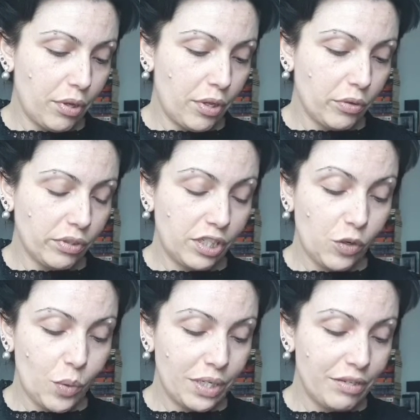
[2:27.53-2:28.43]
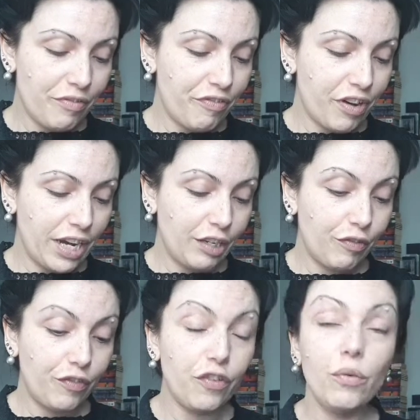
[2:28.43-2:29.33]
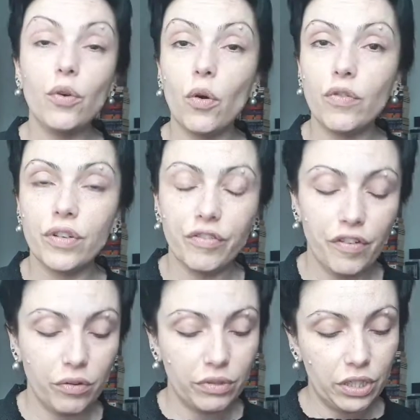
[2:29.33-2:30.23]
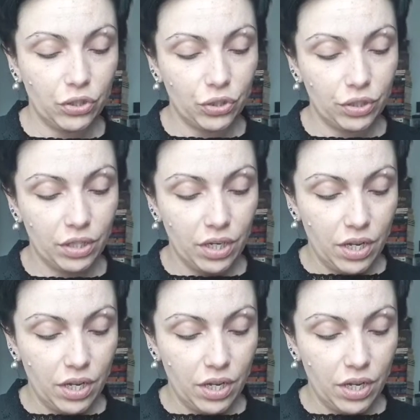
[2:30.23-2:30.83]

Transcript: Conceal and Define Full Cover Foundation.